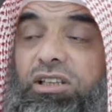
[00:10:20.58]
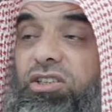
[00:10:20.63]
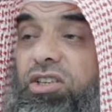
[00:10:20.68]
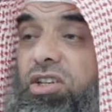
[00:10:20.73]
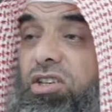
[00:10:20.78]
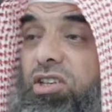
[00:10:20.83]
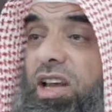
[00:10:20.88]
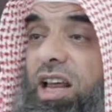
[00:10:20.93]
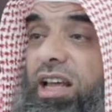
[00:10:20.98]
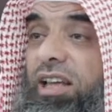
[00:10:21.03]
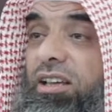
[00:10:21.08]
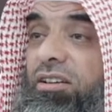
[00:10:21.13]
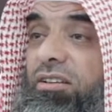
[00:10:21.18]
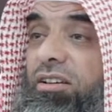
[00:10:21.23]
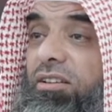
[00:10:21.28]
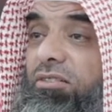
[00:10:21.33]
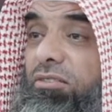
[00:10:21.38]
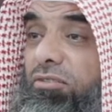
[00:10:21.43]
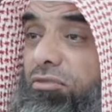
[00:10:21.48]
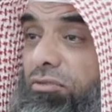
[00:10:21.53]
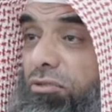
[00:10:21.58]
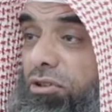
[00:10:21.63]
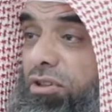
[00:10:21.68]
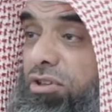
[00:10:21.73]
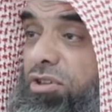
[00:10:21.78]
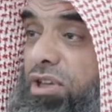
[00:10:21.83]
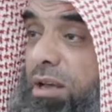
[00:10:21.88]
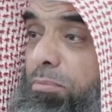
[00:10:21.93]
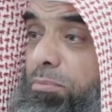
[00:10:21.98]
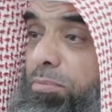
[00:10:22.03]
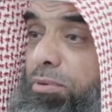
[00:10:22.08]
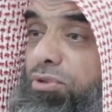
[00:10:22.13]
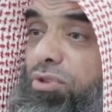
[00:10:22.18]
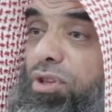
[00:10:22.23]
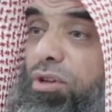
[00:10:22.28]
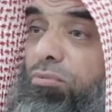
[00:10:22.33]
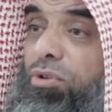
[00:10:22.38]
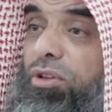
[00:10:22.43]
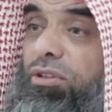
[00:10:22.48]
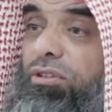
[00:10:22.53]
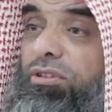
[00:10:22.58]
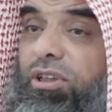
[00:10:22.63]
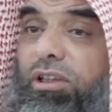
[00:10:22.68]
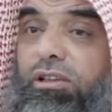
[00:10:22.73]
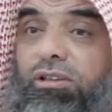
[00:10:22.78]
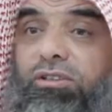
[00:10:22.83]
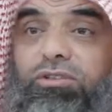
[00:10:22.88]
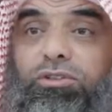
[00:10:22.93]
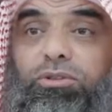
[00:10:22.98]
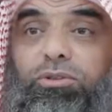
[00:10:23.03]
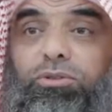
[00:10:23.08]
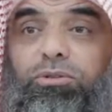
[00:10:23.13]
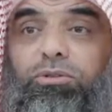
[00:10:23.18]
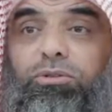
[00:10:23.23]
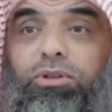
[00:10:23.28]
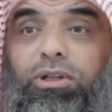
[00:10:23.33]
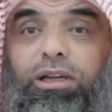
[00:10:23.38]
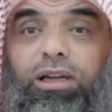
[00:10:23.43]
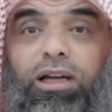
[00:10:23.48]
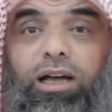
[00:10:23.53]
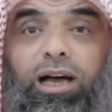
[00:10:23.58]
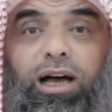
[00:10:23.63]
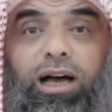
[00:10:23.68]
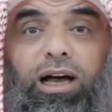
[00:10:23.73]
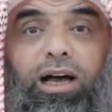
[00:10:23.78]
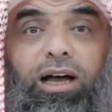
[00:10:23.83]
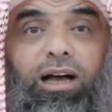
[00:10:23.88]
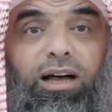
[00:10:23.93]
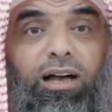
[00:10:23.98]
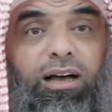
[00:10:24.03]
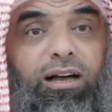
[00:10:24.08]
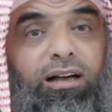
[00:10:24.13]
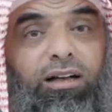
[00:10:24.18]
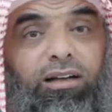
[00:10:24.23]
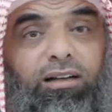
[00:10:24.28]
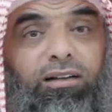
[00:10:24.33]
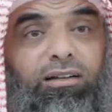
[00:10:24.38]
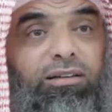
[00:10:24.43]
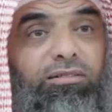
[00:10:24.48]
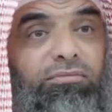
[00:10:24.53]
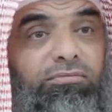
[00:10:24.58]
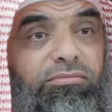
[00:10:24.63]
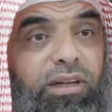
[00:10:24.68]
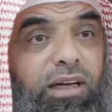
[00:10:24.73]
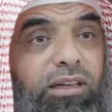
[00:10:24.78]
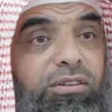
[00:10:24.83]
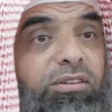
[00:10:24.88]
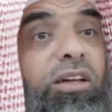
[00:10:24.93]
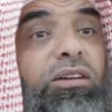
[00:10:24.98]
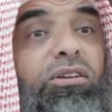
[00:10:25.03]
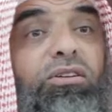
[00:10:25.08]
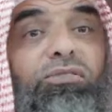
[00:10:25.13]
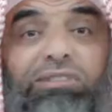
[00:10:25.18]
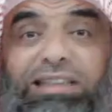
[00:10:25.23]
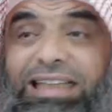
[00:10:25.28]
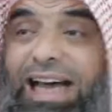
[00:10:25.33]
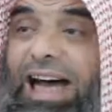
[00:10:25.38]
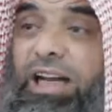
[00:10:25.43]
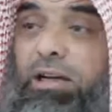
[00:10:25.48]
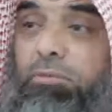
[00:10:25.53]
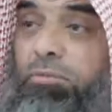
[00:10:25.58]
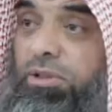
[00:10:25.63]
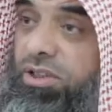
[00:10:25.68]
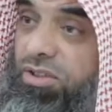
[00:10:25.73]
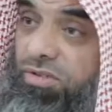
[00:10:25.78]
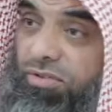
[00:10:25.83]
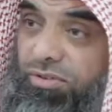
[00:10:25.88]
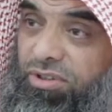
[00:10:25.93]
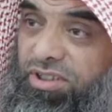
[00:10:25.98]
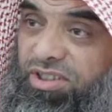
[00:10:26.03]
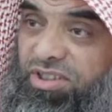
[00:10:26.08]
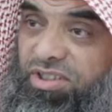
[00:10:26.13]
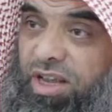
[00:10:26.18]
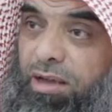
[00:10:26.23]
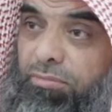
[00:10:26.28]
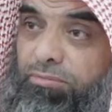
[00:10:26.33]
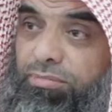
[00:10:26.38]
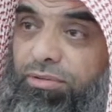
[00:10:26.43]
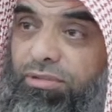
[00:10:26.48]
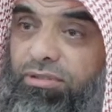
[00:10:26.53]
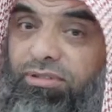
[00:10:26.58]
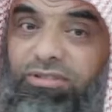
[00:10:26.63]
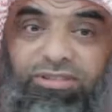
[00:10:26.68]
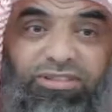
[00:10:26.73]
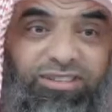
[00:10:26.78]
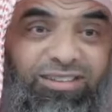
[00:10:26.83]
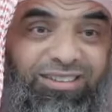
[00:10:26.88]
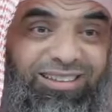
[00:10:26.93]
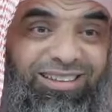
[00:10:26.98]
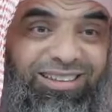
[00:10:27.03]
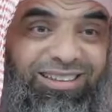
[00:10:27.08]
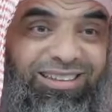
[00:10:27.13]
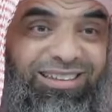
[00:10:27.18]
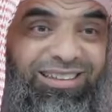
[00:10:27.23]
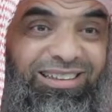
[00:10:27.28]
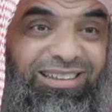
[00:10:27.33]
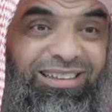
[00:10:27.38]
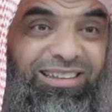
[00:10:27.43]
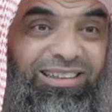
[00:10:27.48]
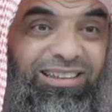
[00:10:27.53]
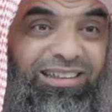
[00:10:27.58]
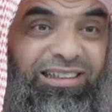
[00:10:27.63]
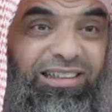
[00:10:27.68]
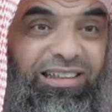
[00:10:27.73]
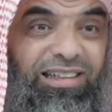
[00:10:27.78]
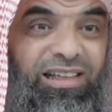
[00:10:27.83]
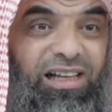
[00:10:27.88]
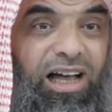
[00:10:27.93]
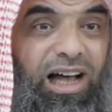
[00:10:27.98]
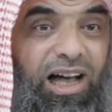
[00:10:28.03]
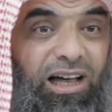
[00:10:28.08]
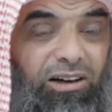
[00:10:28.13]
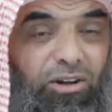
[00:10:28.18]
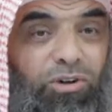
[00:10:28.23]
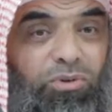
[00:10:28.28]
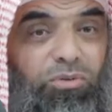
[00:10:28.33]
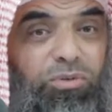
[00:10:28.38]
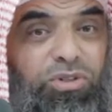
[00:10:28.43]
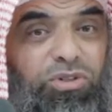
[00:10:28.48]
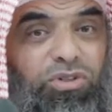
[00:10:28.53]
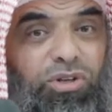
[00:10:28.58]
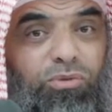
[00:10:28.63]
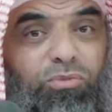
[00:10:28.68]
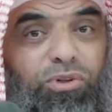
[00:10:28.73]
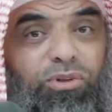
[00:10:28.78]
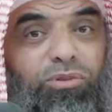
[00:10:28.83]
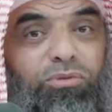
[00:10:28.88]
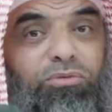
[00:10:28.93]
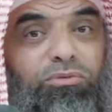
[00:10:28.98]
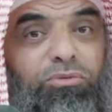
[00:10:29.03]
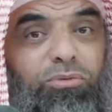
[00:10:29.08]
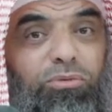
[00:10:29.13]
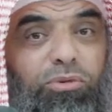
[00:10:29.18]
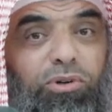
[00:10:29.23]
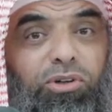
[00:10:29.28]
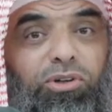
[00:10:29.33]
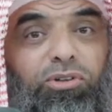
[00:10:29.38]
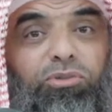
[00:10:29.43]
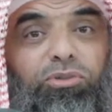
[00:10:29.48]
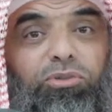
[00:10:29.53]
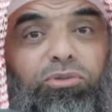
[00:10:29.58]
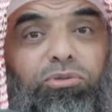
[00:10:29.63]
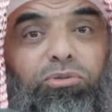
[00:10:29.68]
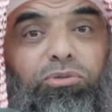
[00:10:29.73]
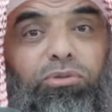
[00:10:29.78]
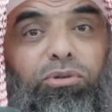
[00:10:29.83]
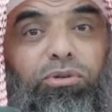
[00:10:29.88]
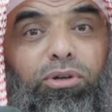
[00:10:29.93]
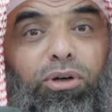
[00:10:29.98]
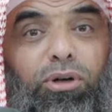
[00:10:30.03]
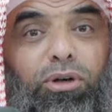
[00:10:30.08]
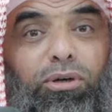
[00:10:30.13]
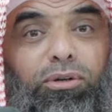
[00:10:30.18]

Just like, for example, someone tells you uh, a ton of diamonds, for example. How long would someone work to